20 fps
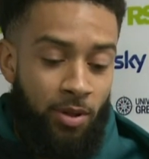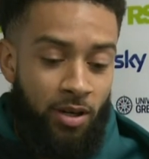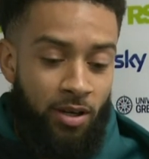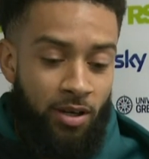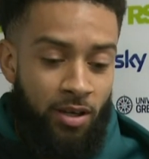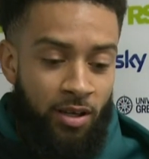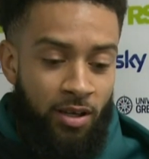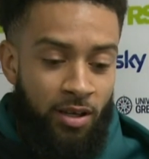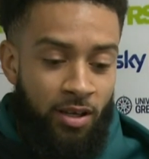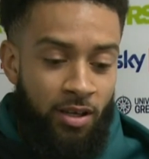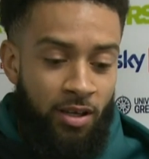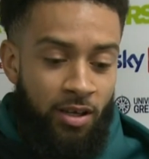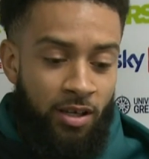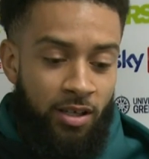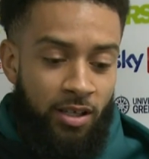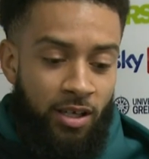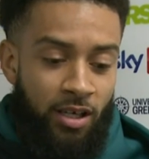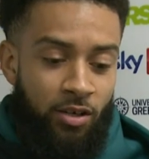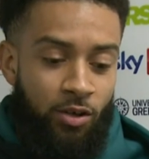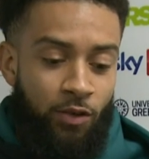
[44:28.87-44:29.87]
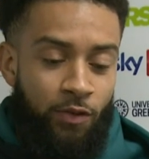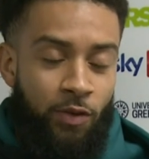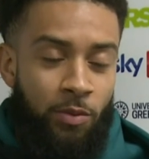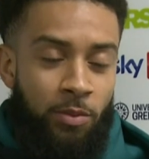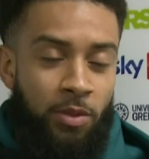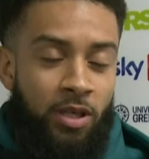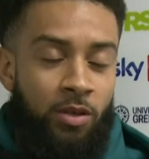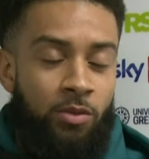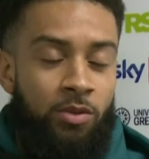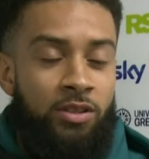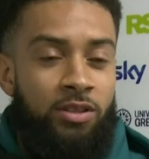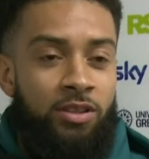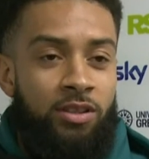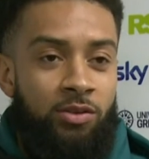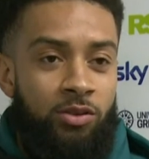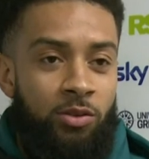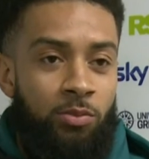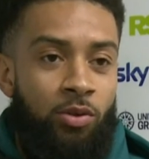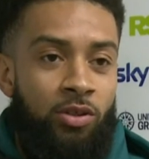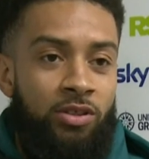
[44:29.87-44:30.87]
But yeah, no, for me it was
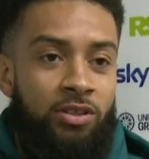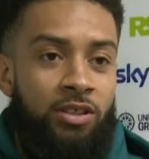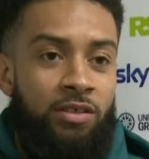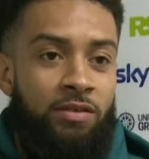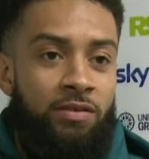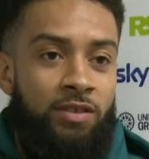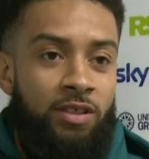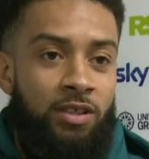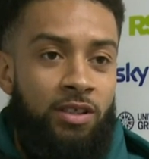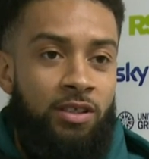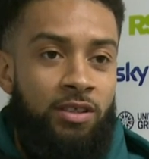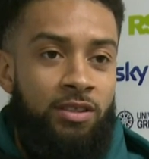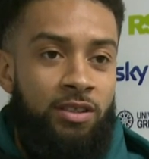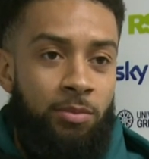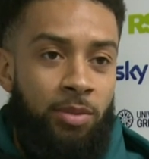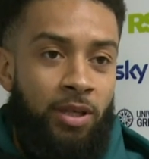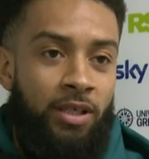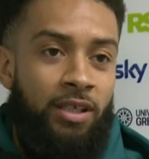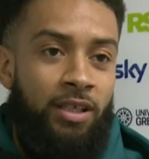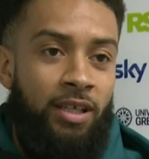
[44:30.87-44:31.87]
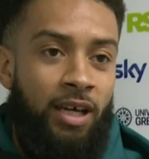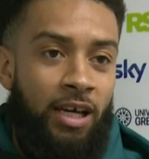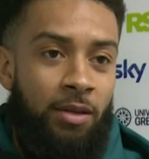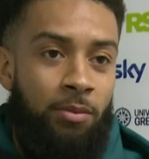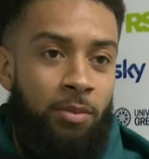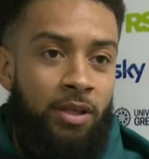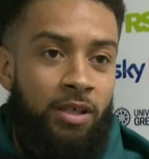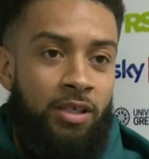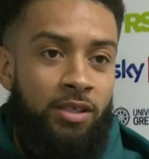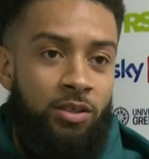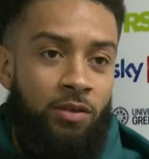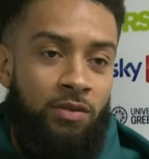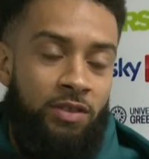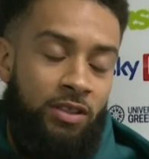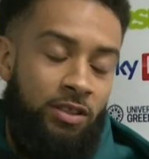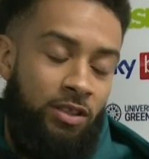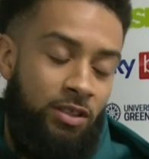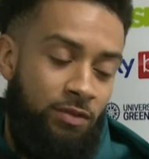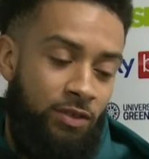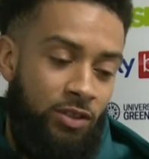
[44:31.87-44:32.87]
a positive to play the 90 minutes.
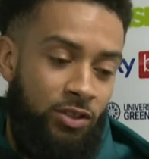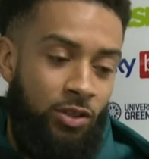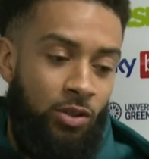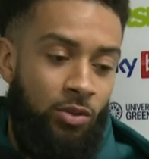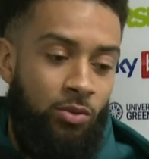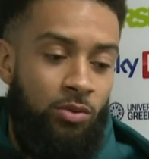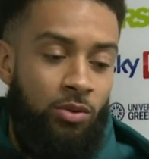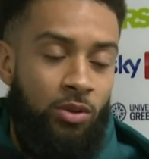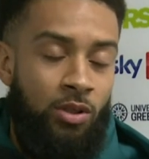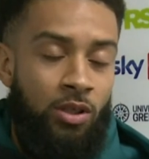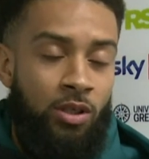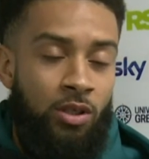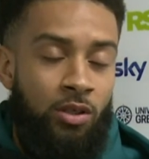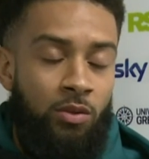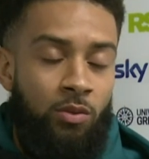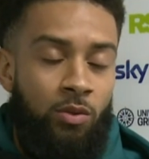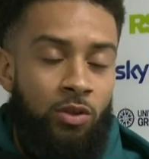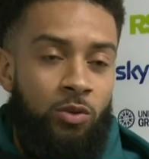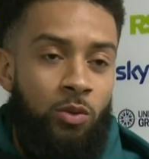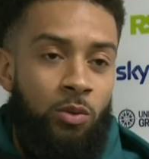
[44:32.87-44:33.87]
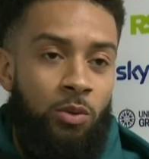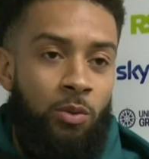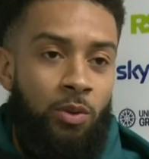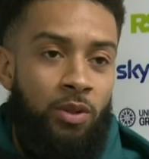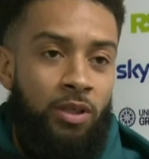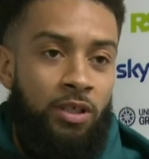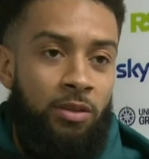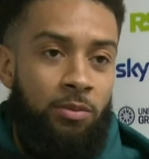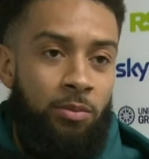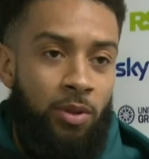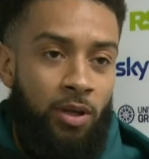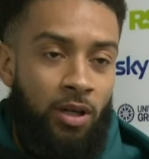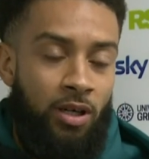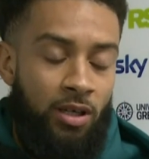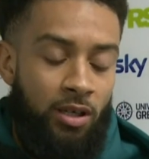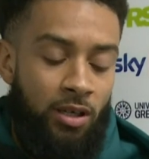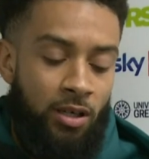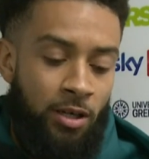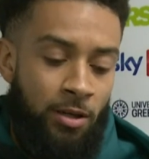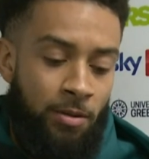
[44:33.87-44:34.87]
Obviously the result was what we wanted,
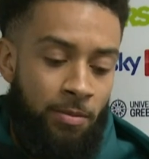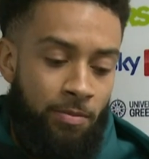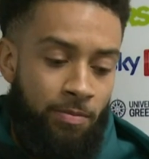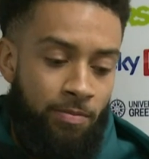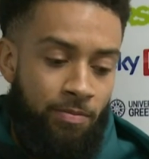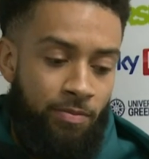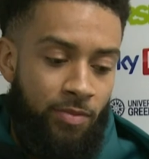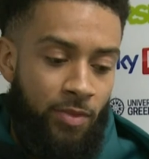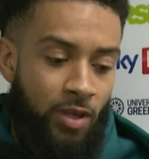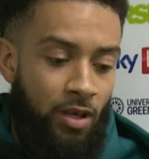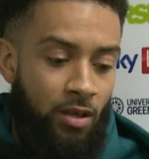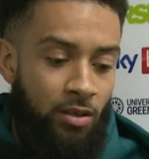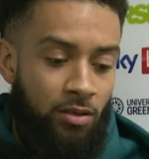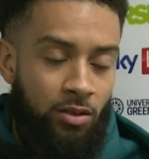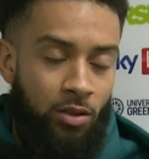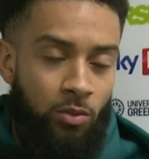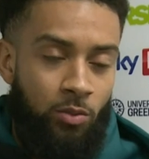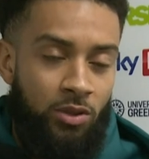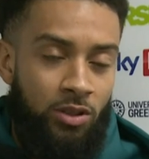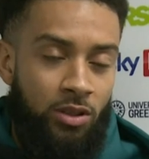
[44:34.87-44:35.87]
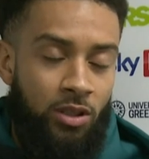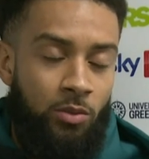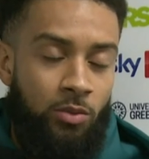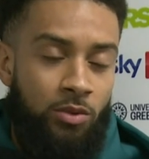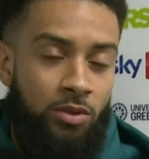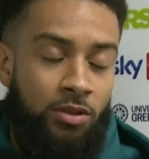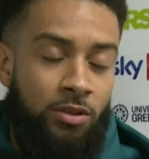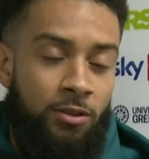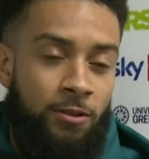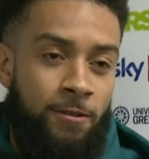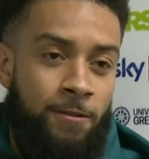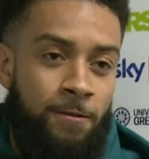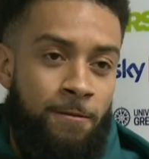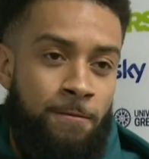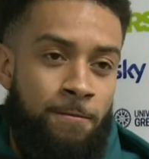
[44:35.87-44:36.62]
but it's onwards and upwards.